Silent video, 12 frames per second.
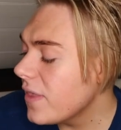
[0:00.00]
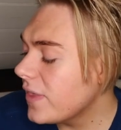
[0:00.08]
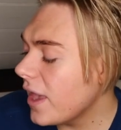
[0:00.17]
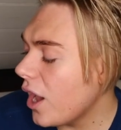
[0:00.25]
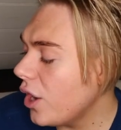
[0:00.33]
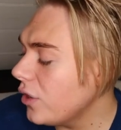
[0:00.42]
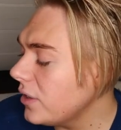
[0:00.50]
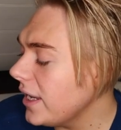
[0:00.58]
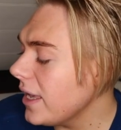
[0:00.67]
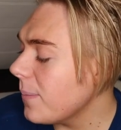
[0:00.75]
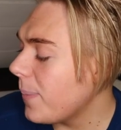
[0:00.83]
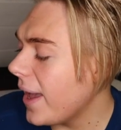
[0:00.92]
The
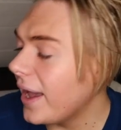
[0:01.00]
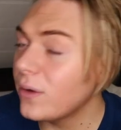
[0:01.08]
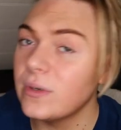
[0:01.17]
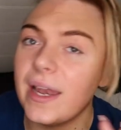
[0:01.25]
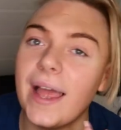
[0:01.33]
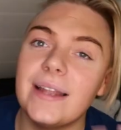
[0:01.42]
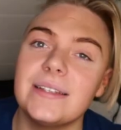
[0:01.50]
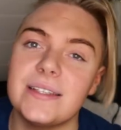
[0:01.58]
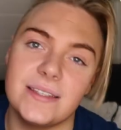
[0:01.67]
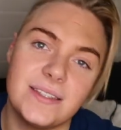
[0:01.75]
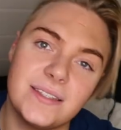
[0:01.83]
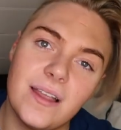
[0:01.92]
only Poundland
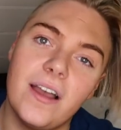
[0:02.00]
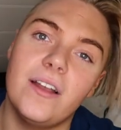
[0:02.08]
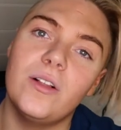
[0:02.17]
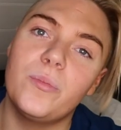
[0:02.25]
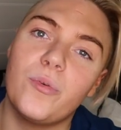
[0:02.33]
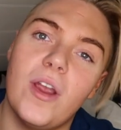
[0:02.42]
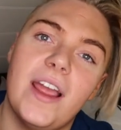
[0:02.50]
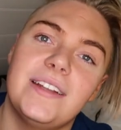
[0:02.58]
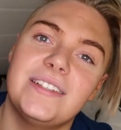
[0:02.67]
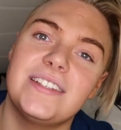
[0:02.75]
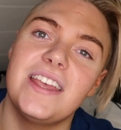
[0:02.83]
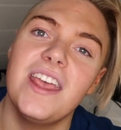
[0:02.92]
style
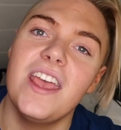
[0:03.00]
brand